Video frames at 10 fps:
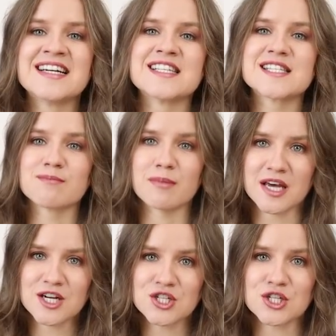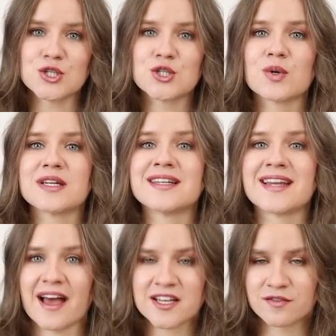smashed into an
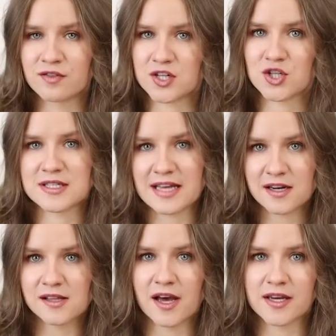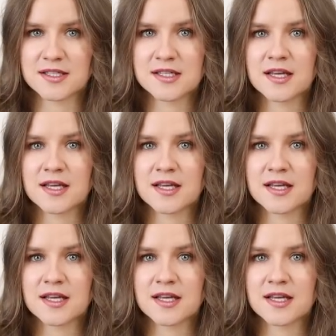inactive Russian satellite,